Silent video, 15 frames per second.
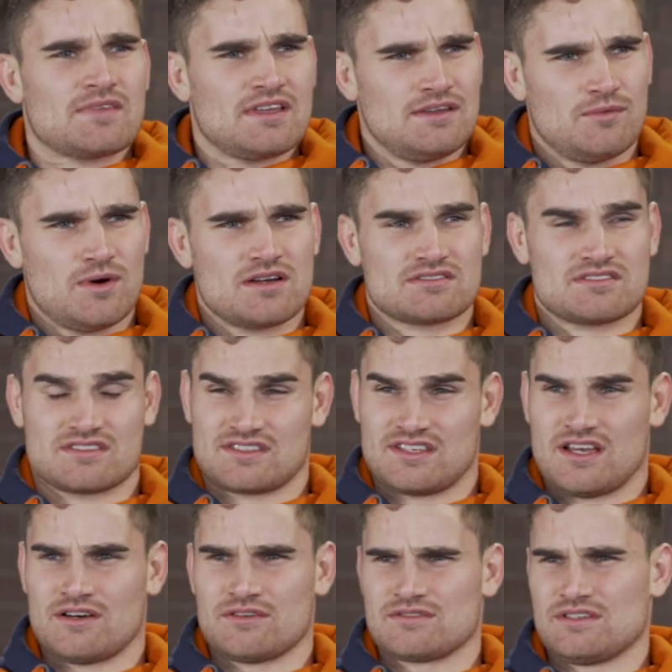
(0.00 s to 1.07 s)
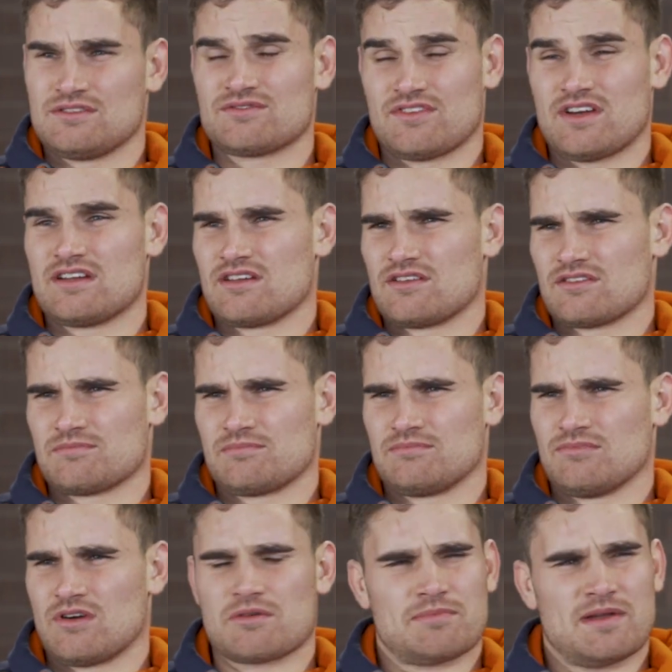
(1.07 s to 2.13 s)
He works in sales. He was a very good
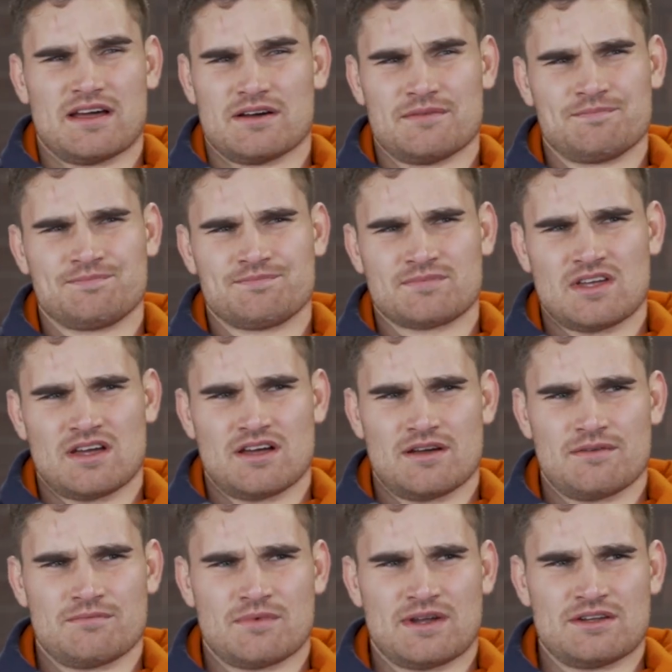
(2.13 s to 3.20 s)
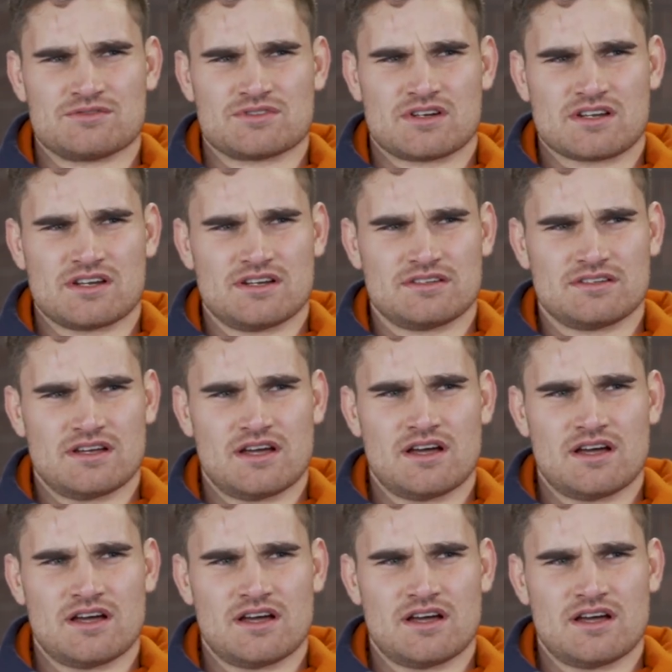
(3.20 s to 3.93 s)
rugby player when he was younger.